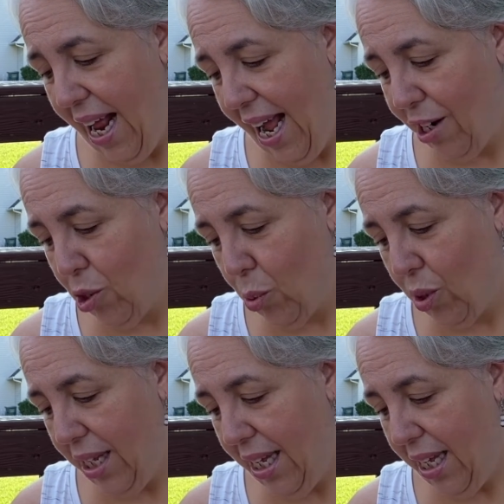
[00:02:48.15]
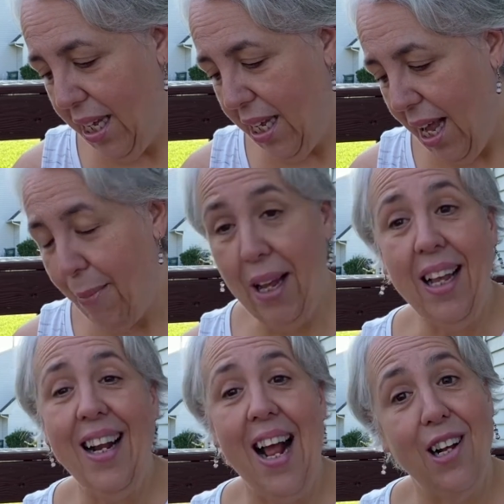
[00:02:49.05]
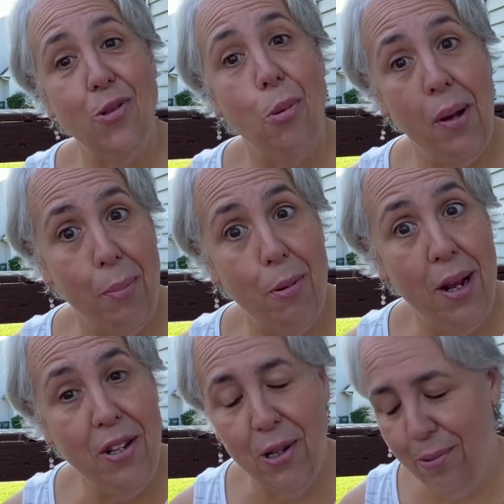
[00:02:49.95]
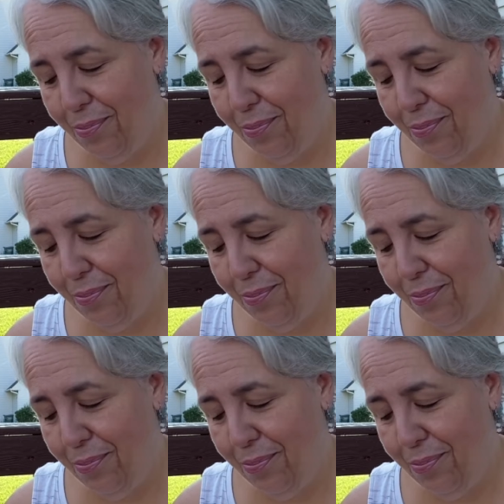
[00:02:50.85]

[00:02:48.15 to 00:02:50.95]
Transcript: actually, making an actual paper menu.